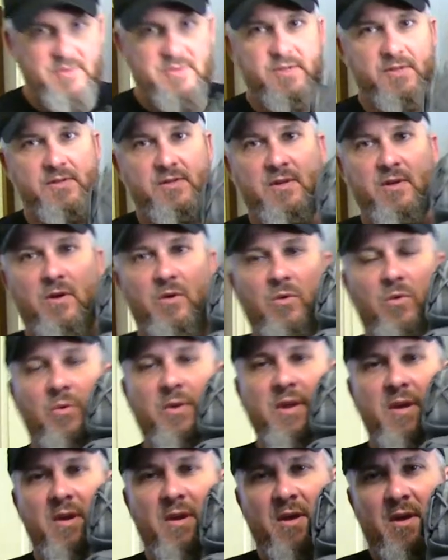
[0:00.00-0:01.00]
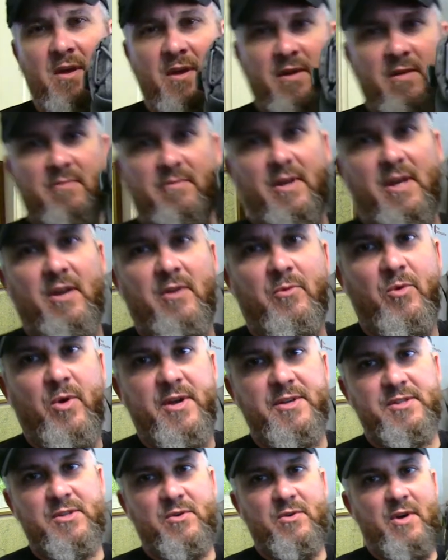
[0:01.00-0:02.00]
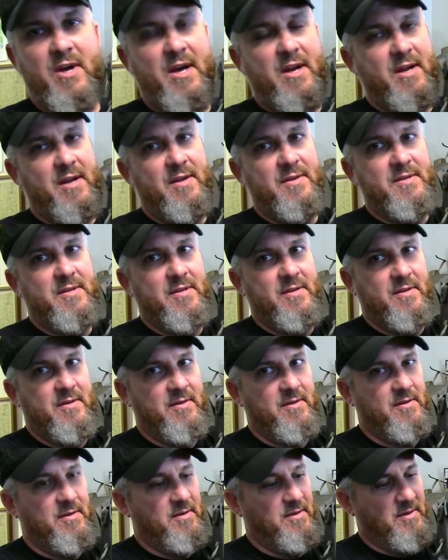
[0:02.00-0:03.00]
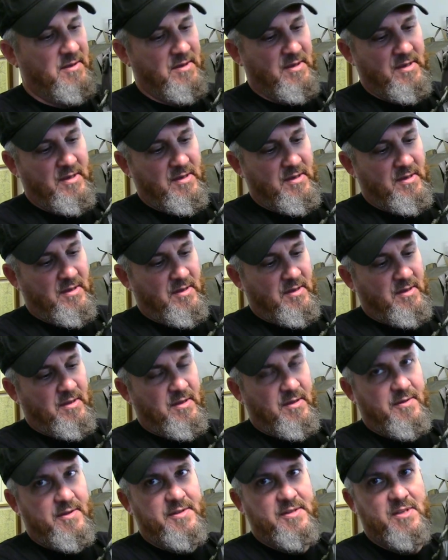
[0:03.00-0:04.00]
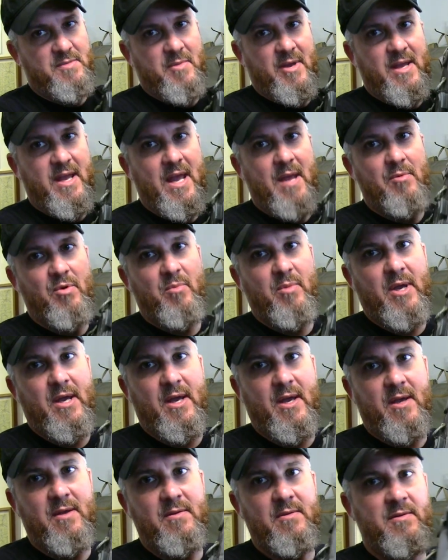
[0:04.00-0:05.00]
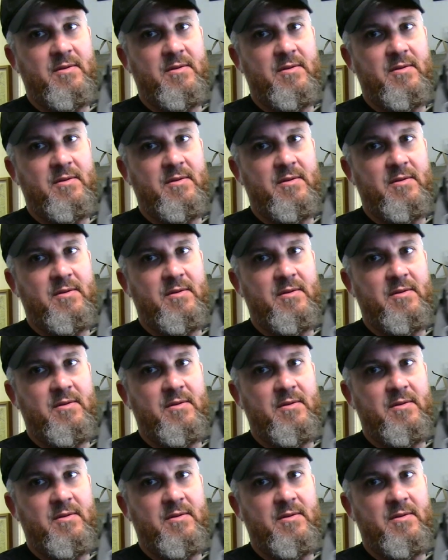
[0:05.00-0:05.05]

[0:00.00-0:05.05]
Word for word: This is an old VanQuest Trident. This is my camera bag.